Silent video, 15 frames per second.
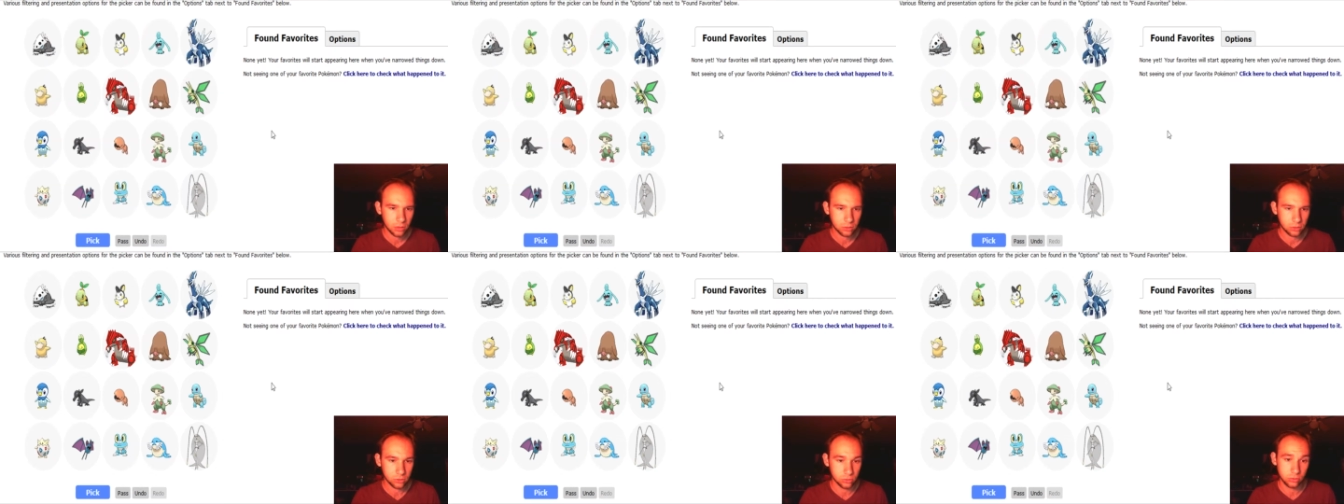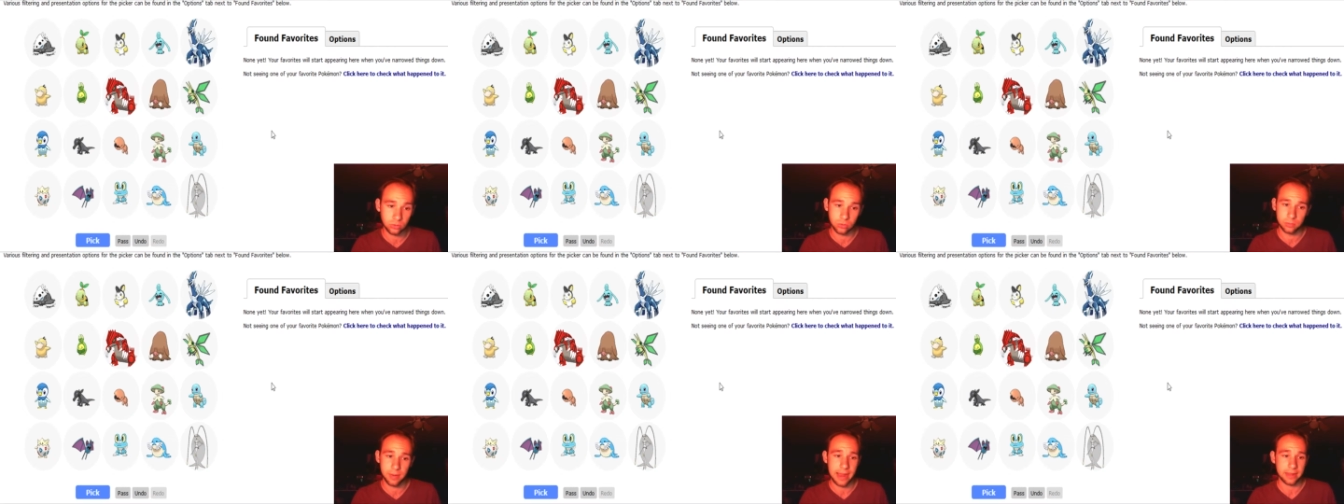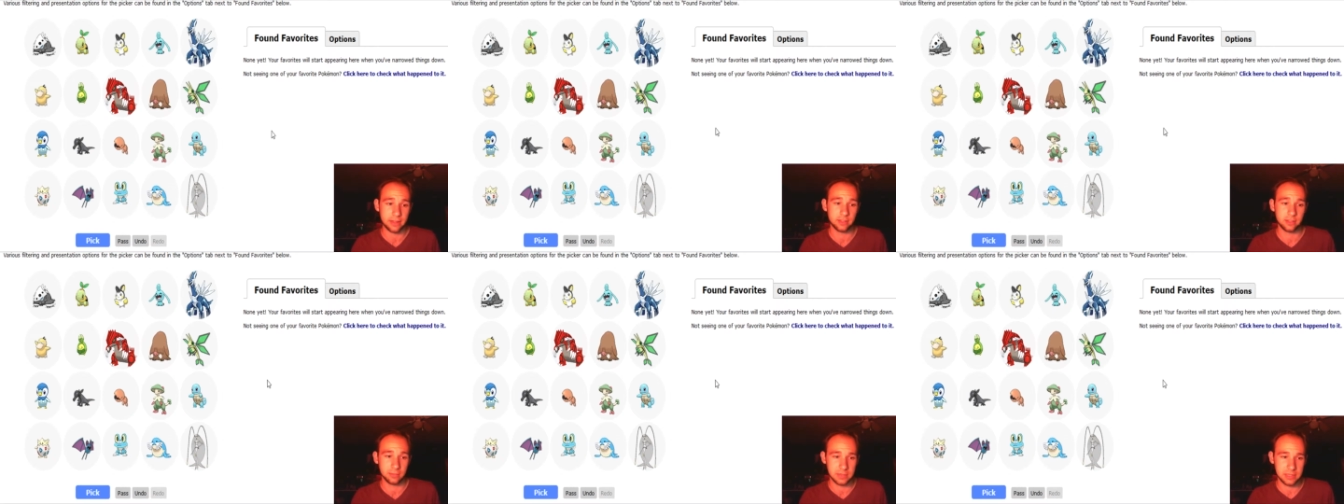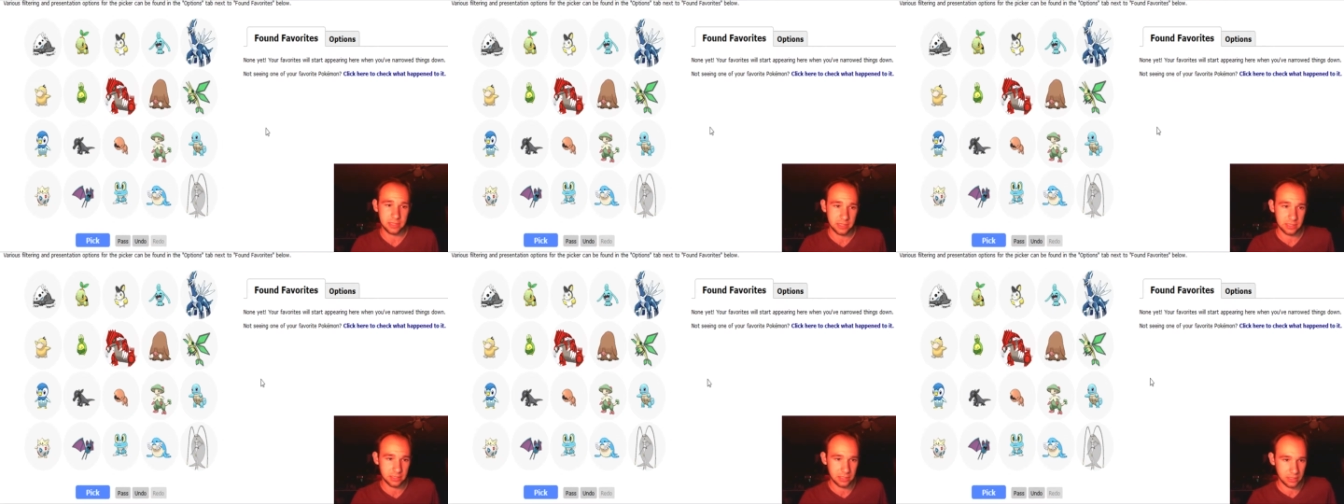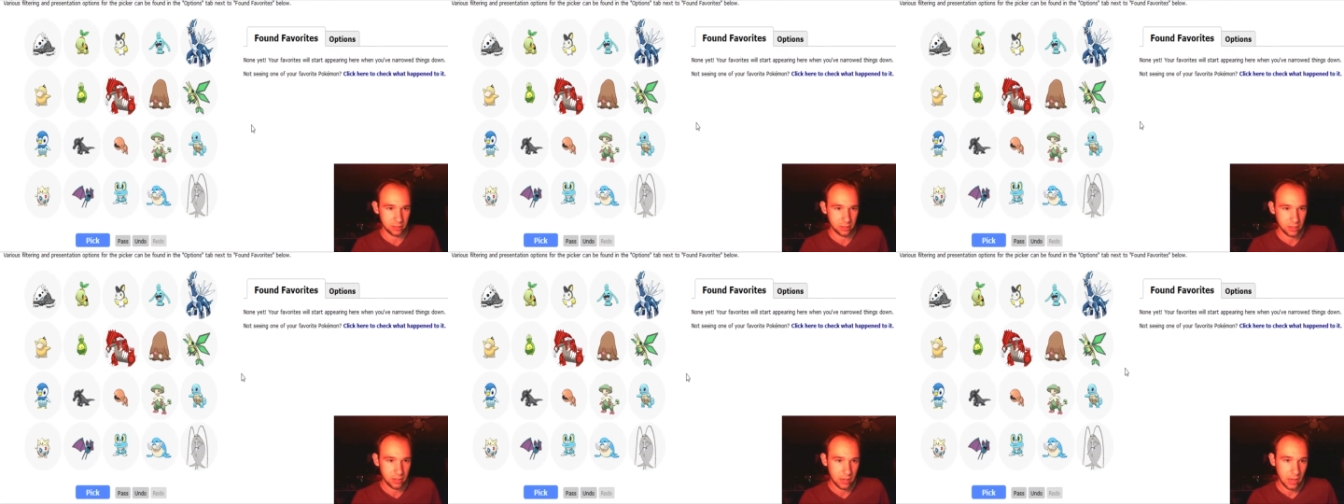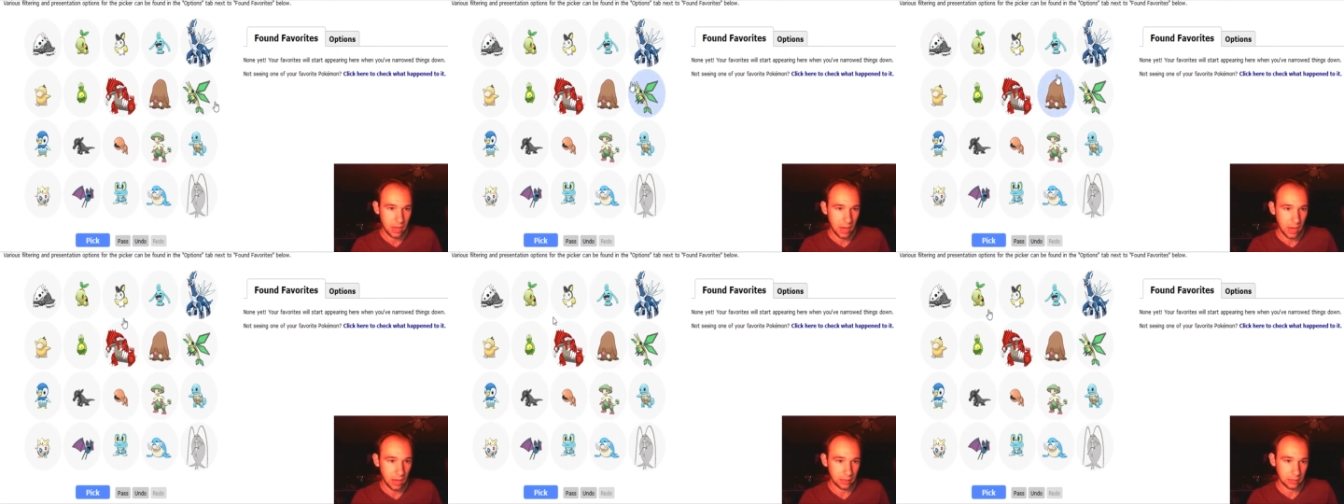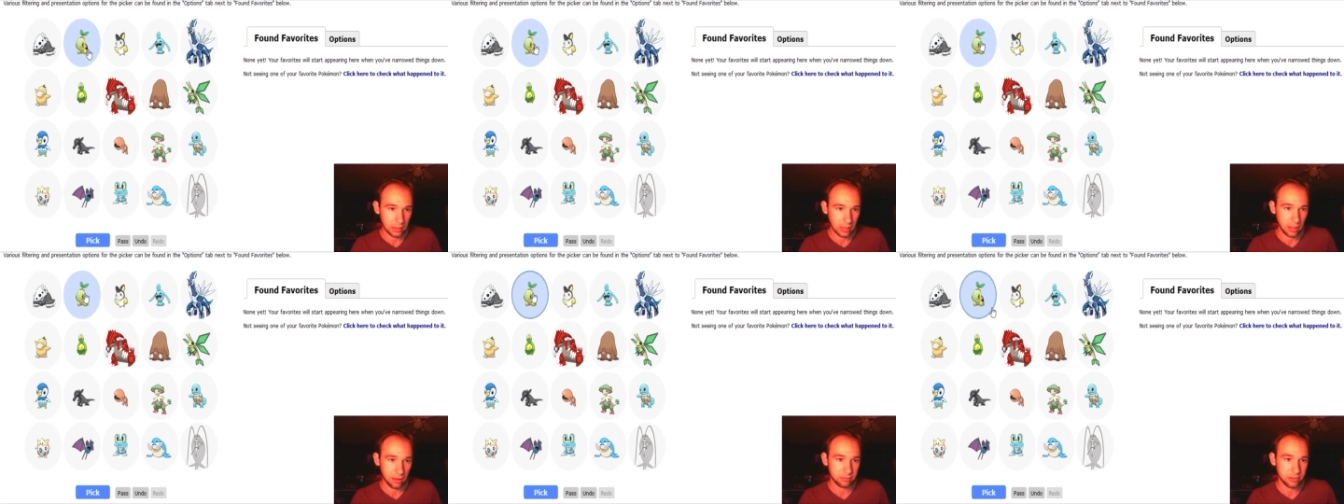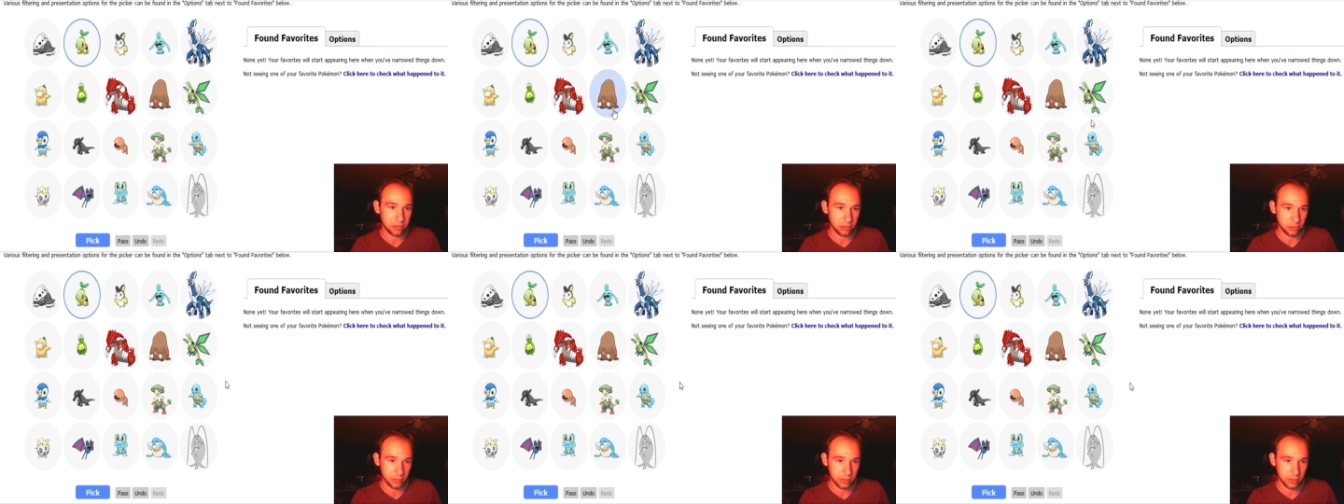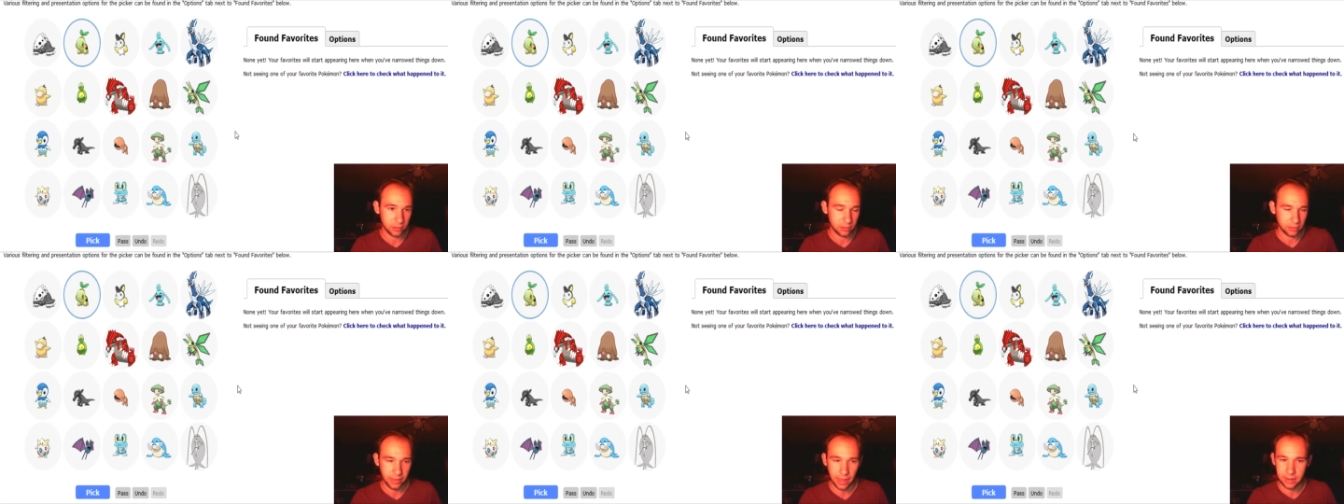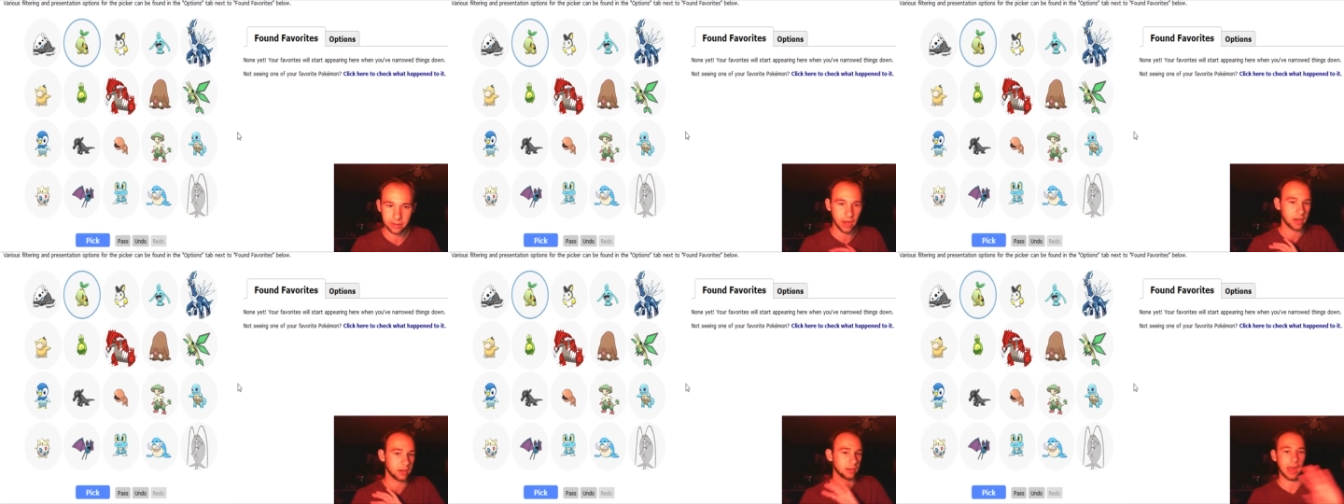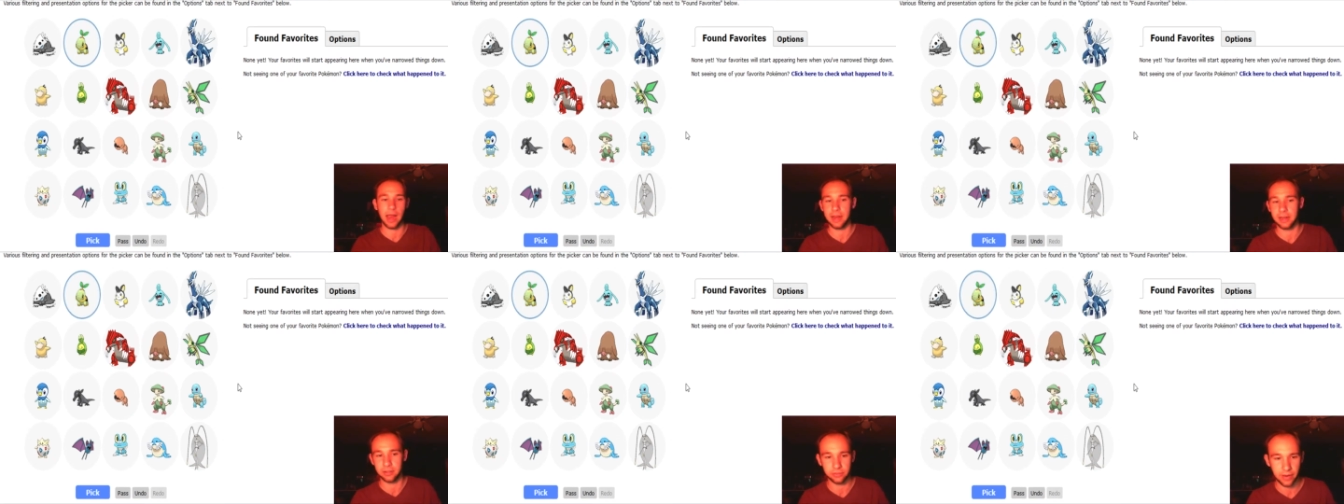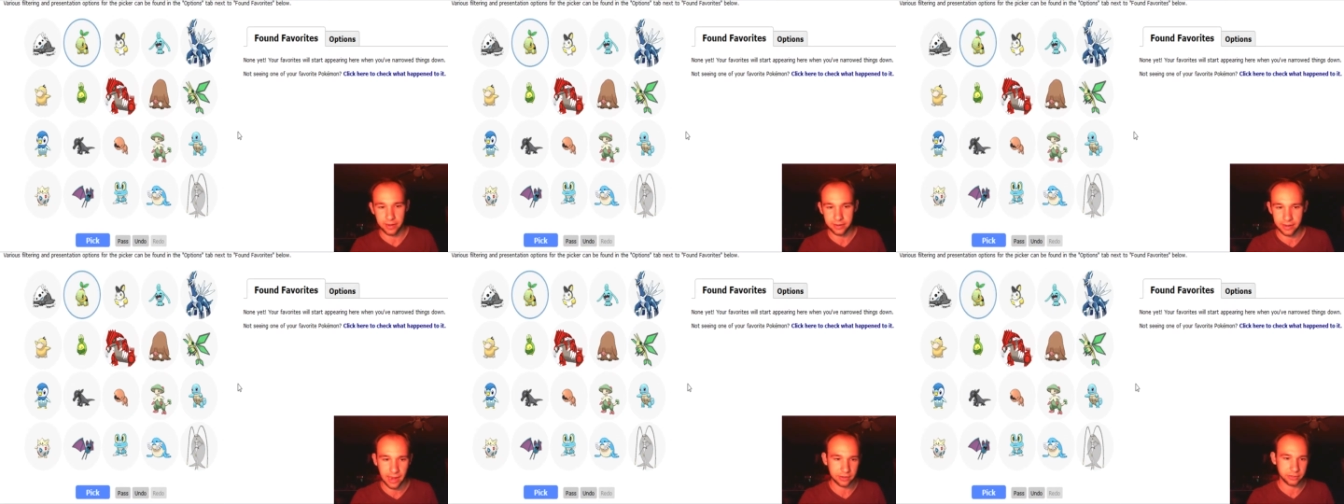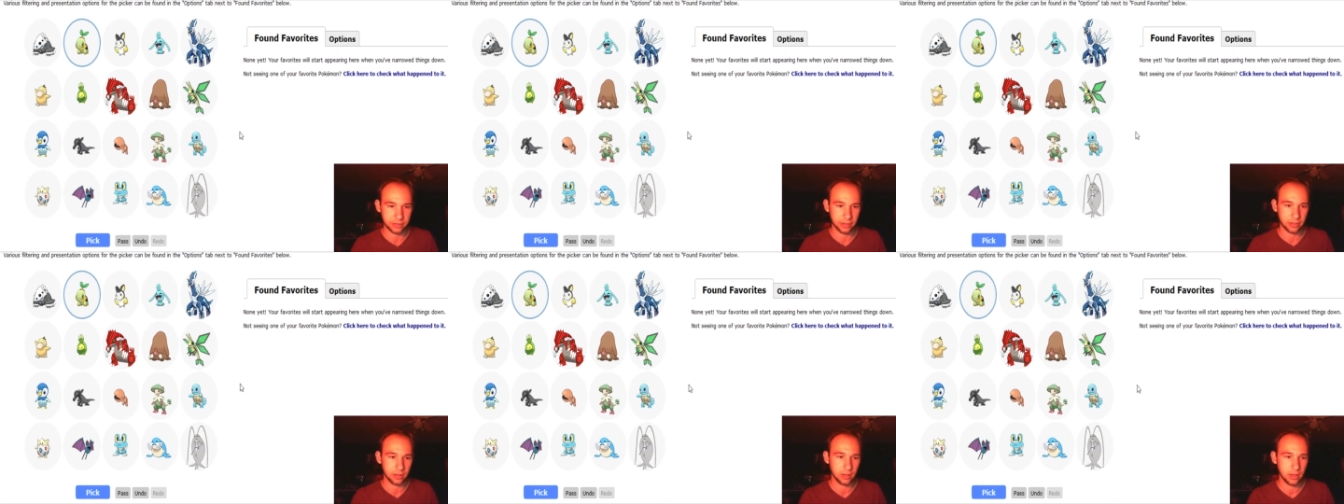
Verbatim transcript: Ooh, packing some heat here. I love Turtwig. That entire line is fantastic.